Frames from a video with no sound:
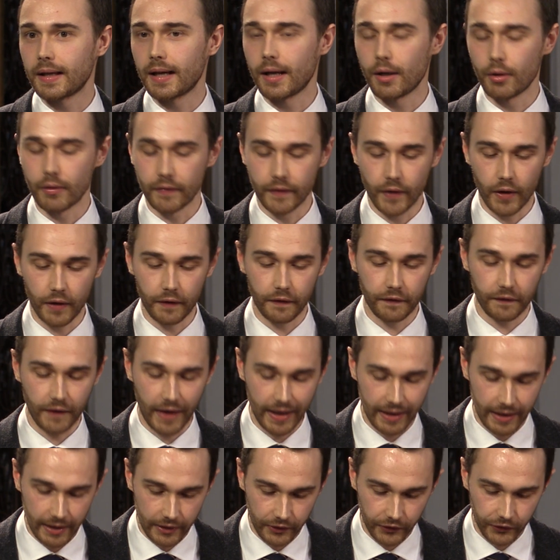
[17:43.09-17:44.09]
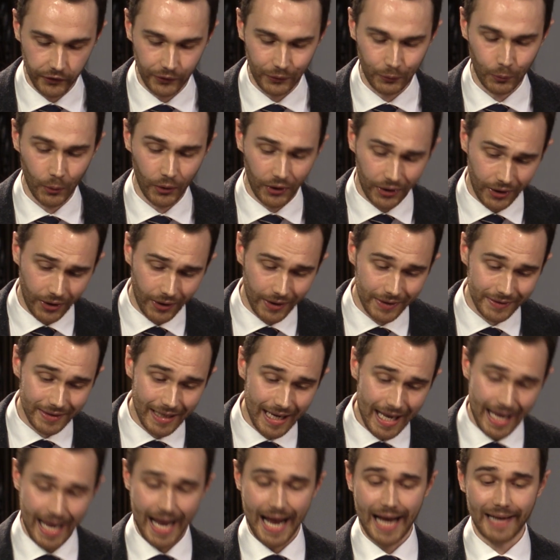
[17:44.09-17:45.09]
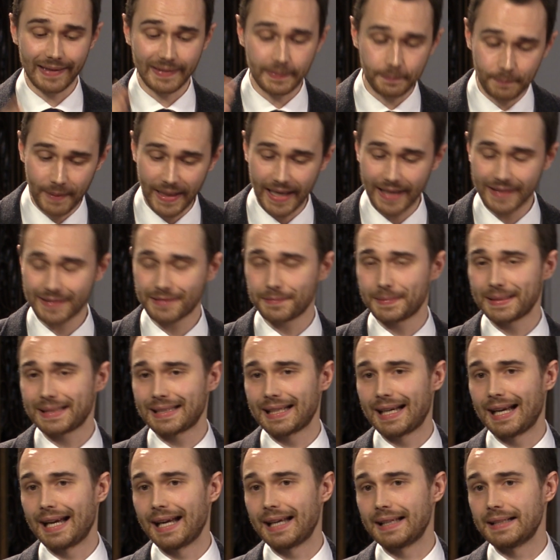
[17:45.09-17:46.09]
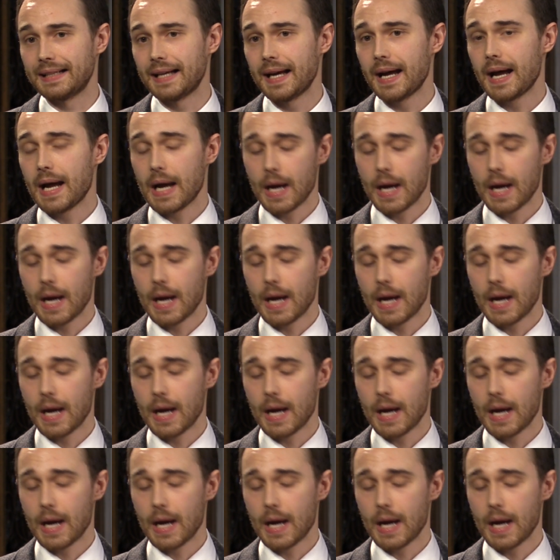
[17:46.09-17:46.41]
of our finances, working out as best we can